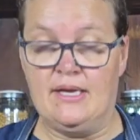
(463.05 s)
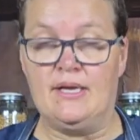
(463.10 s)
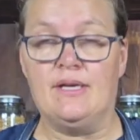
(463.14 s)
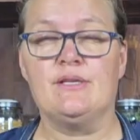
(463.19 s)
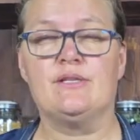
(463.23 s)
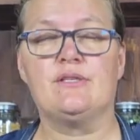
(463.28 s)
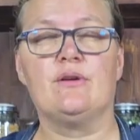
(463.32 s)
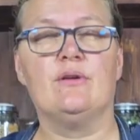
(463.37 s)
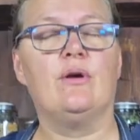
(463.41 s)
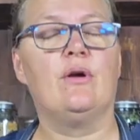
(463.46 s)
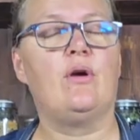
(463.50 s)

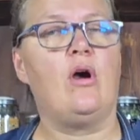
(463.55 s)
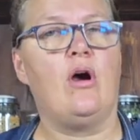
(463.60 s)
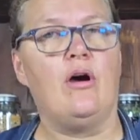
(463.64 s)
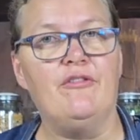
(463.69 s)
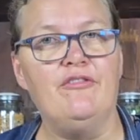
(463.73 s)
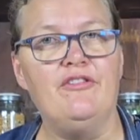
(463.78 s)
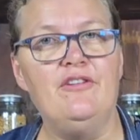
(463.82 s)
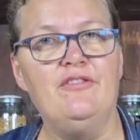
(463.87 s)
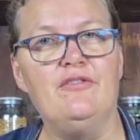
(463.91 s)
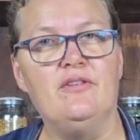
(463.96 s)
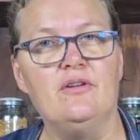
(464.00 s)
So a
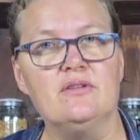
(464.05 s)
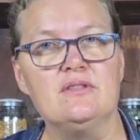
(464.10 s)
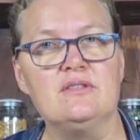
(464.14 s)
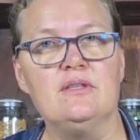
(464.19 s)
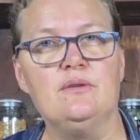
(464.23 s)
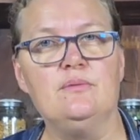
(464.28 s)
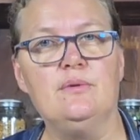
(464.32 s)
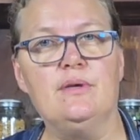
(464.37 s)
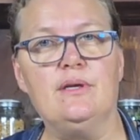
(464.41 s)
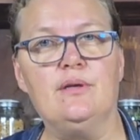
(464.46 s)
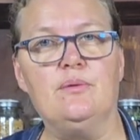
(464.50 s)
coffee filter
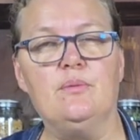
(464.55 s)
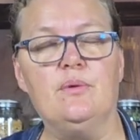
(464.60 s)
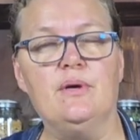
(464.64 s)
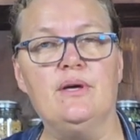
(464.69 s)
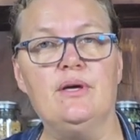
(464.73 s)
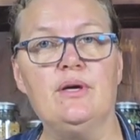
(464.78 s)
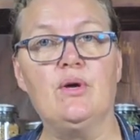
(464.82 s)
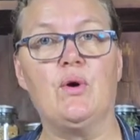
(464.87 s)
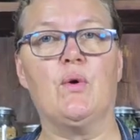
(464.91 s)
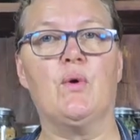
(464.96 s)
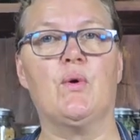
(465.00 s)
would
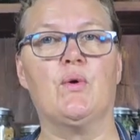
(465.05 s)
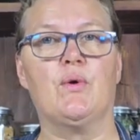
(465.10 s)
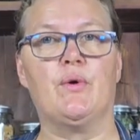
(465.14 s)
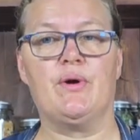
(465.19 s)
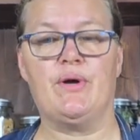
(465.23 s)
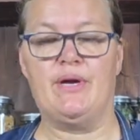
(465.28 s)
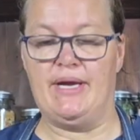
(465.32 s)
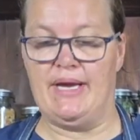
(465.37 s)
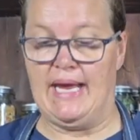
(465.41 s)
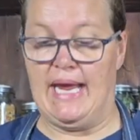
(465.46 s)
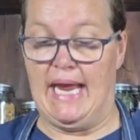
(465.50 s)
work, or
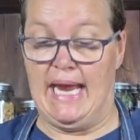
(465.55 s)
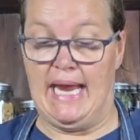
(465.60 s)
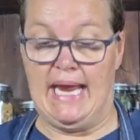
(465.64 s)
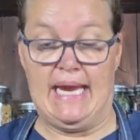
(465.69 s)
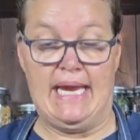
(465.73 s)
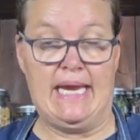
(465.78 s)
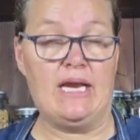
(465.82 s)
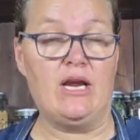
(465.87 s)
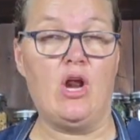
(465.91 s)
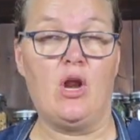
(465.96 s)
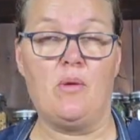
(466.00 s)

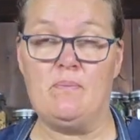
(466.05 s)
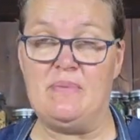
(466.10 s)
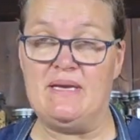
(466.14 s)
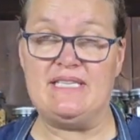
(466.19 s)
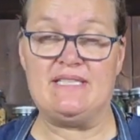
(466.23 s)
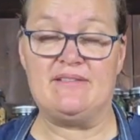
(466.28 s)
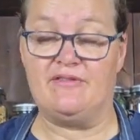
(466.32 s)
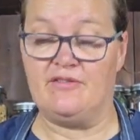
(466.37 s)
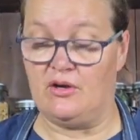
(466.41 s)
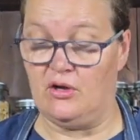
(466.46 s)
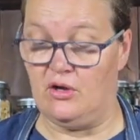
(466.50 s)
a
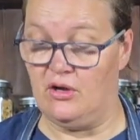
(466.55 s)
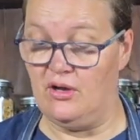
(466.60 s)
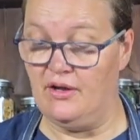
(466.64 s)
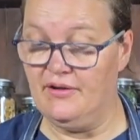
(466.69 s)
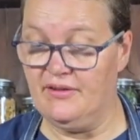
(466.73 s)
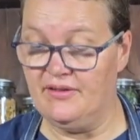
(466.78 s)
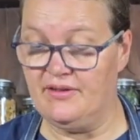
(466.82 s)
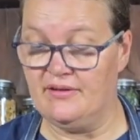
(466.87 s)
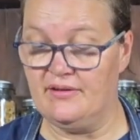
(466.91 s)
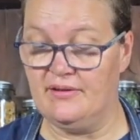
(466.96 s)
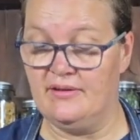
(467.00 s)
piece of
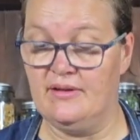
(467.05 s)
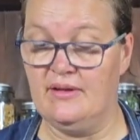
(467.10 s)
cloth.